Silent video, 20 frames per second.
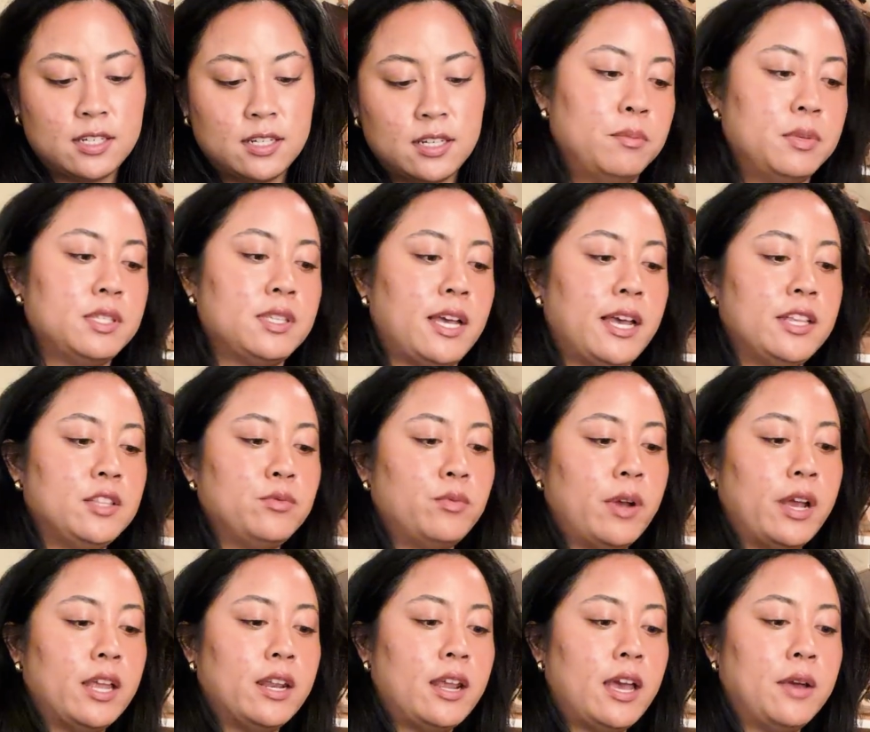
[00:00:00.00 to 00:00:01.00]
Besides
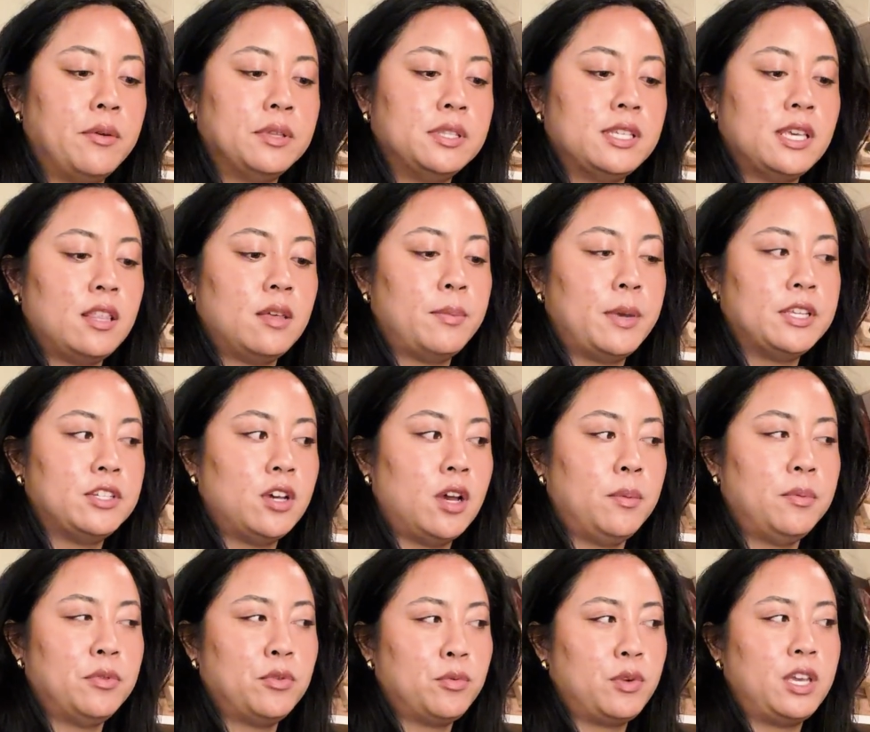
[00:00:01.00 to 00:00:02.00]
Rent, I would say that my
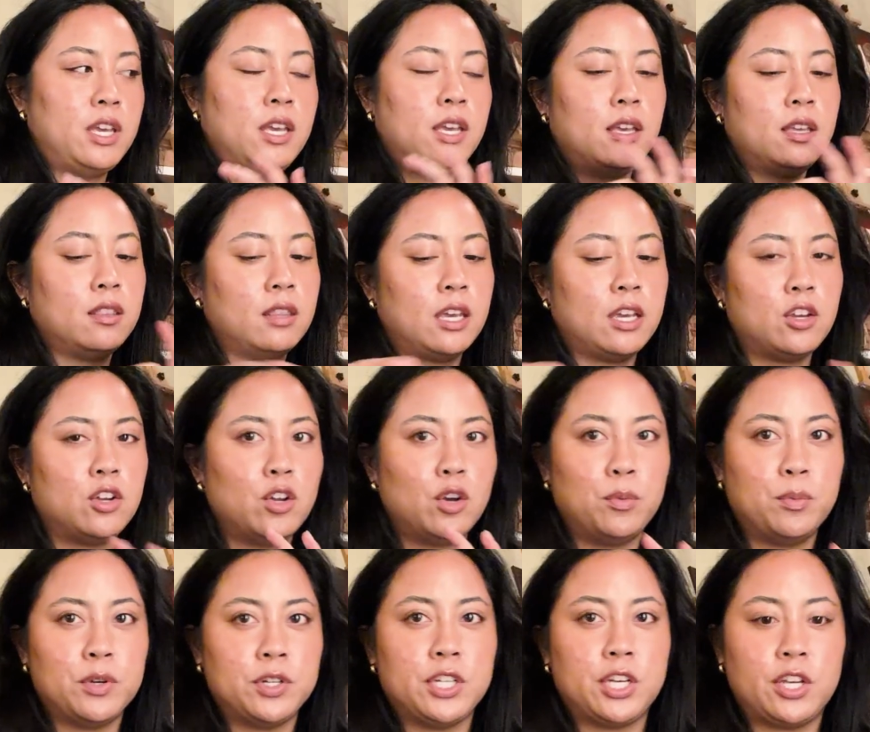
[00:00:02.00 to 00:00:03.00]
top three, in like no
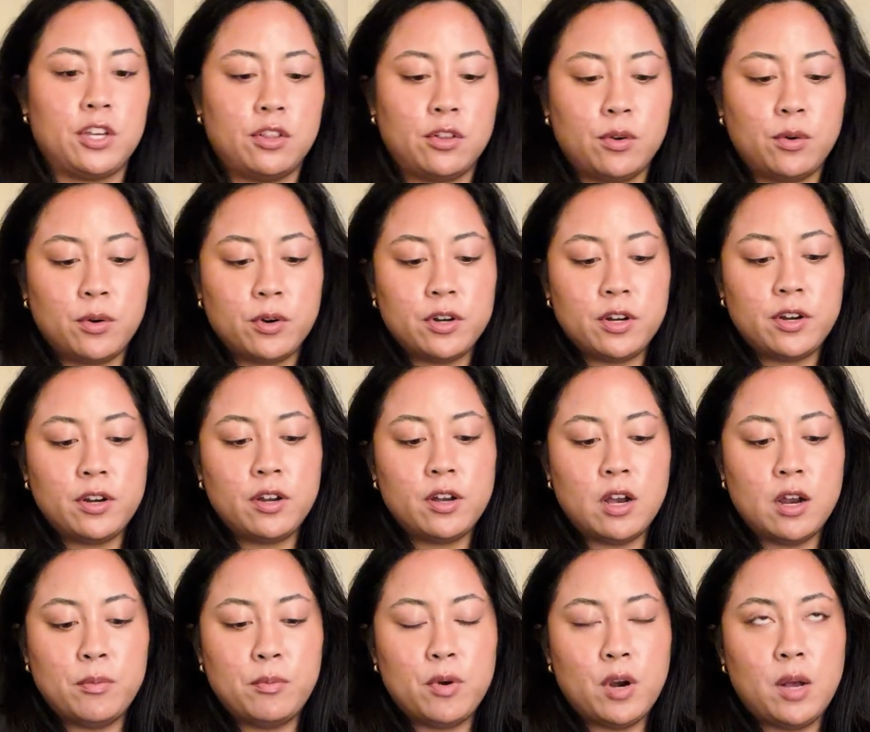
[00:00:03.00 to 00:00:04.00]
particular order,
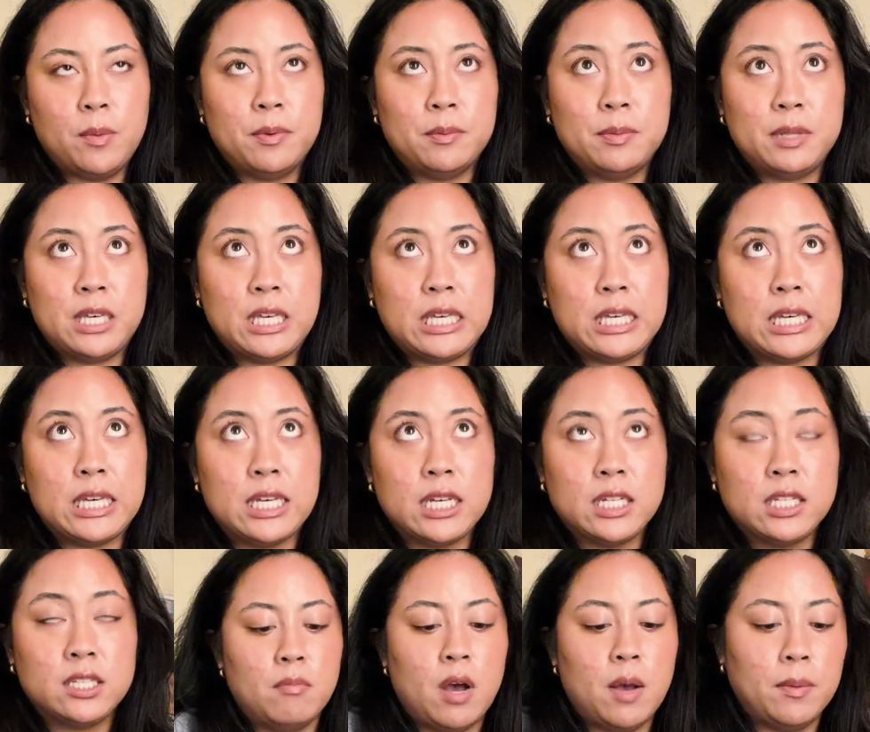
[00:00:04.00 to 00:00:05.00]
are probably
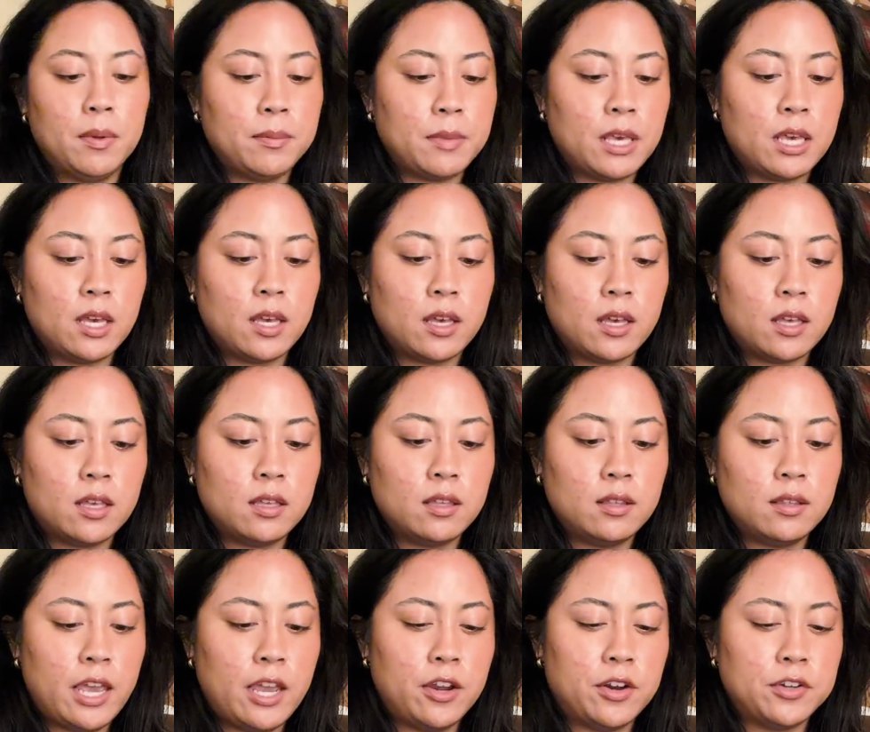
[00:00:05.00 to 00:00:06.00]
Mamma Mia,
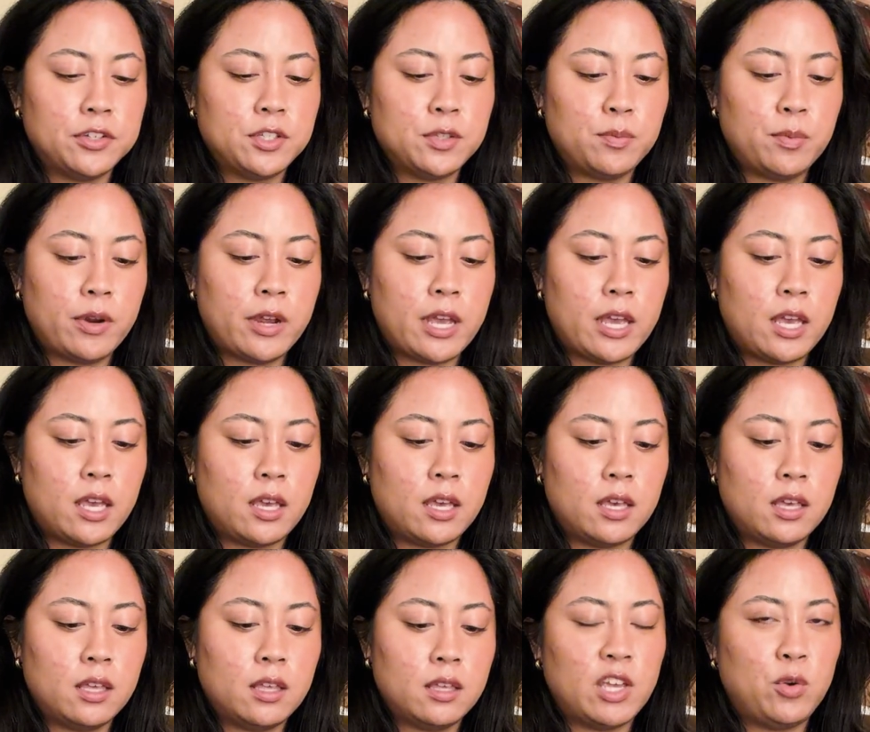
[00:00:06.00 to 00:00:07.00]

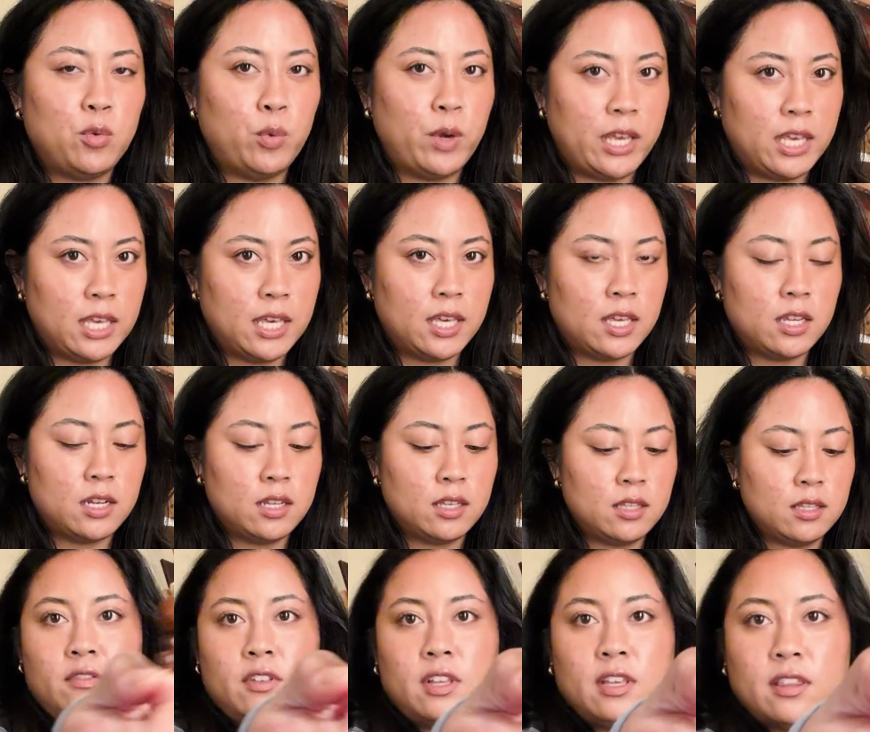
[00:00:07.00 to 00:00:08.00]
Hairspray, and Wicked.
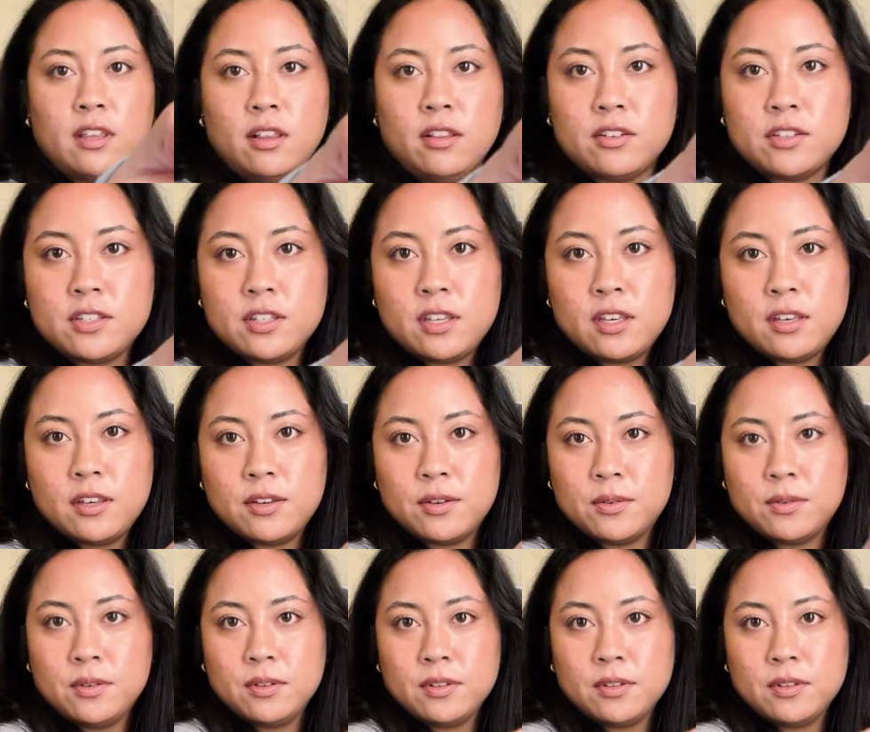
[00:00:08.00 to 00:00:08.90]
I feel like that looks cute.